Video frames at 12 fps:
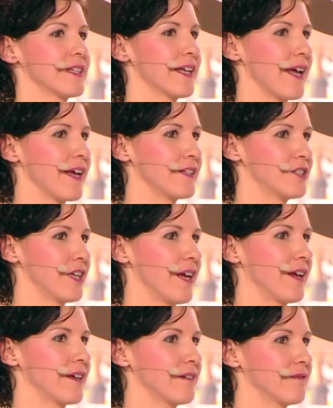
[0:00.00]

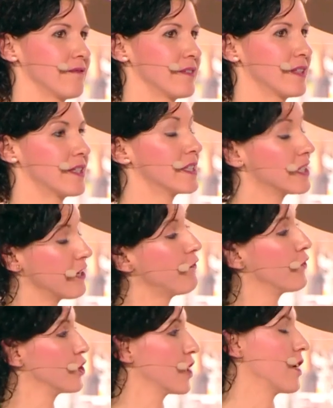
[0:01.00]
engaging the
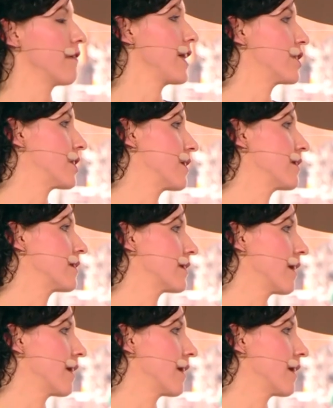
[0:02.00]
different generations